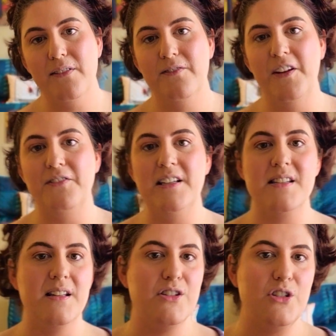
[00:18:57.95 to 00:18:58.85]
50
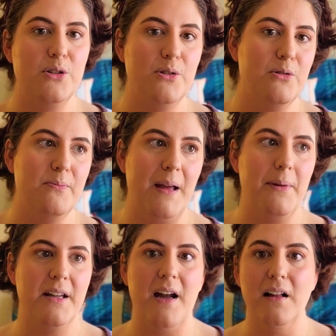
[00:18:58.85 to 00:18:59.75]
cents to maybe
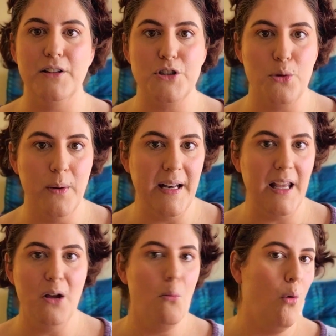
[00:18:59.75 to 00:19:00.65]

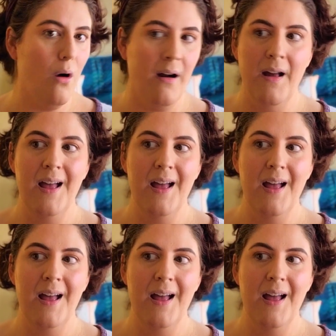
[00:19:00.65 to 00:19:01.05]
$1.20 more,